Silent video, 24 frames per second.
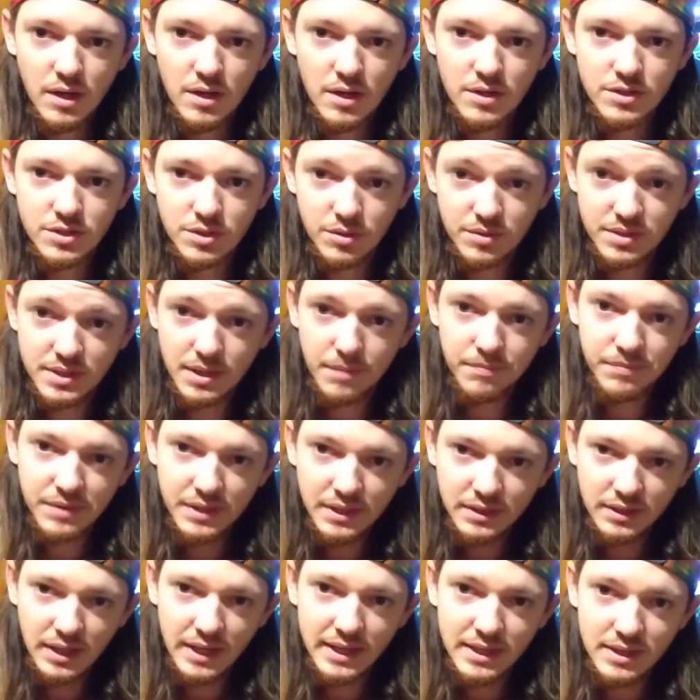So
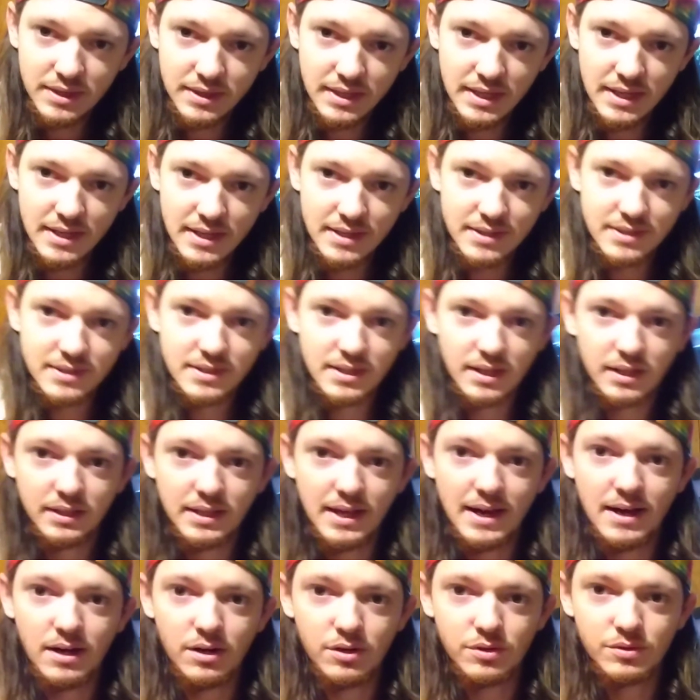something like this
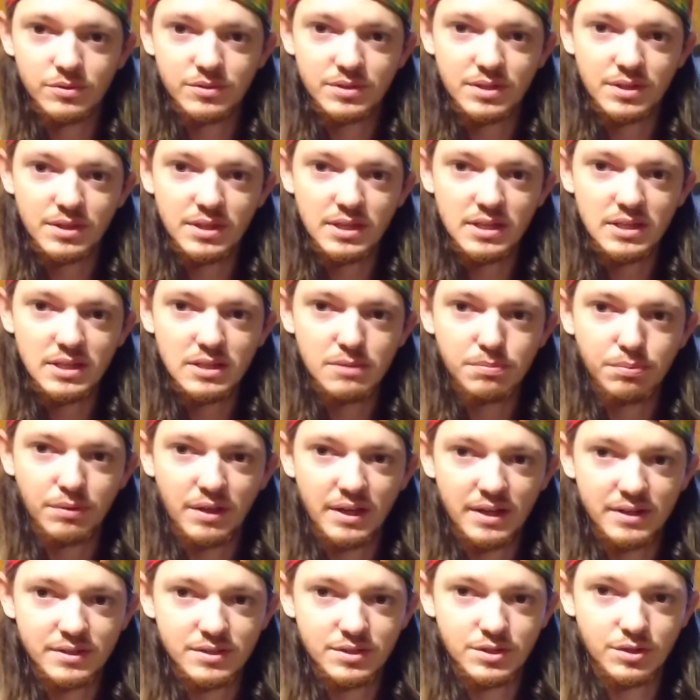allows these
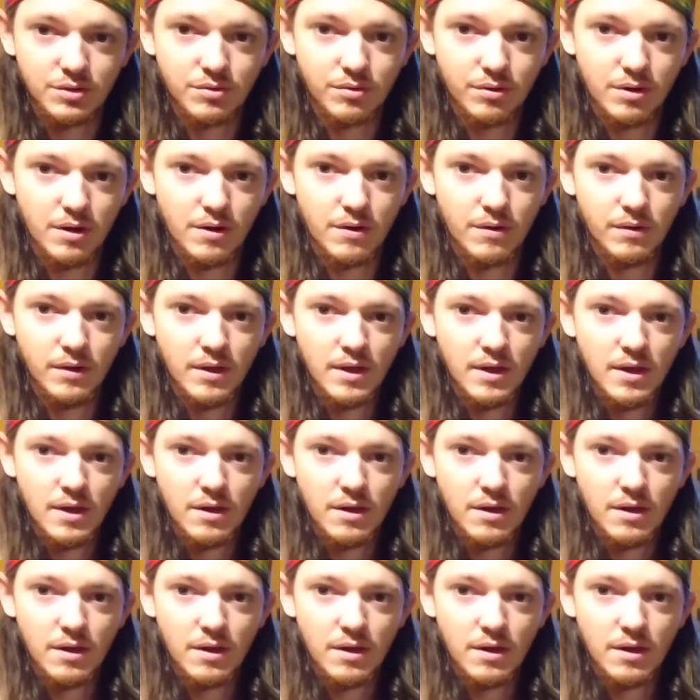plants to grow